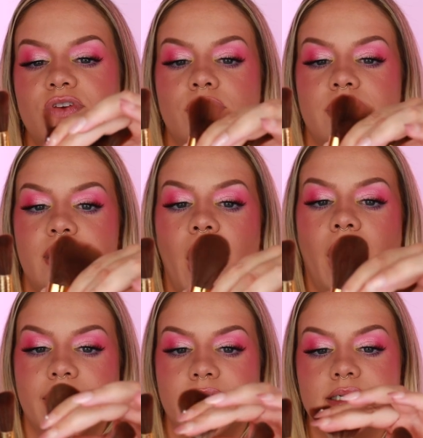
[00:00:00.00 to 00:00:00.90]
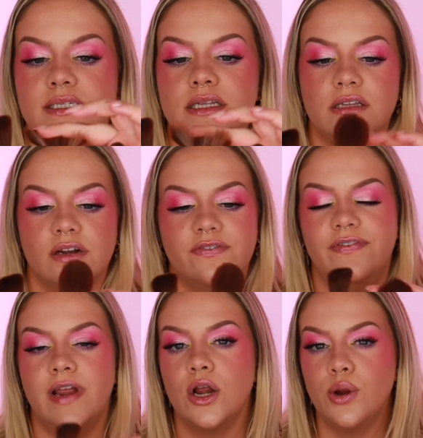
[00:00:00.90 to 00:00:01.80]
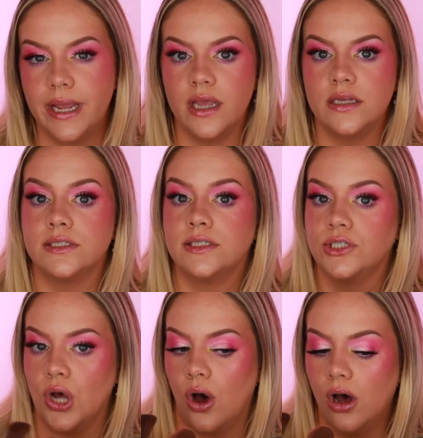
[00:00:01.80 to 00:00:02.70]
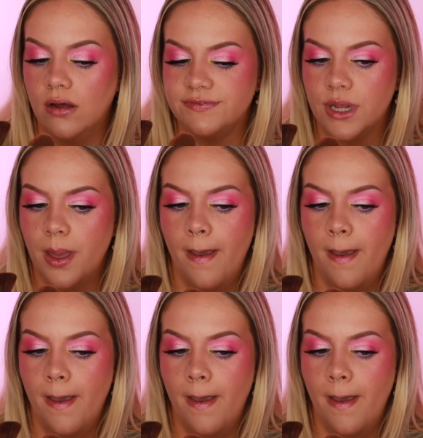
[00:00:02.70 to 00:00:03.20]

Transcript: feel nice. They're very soft,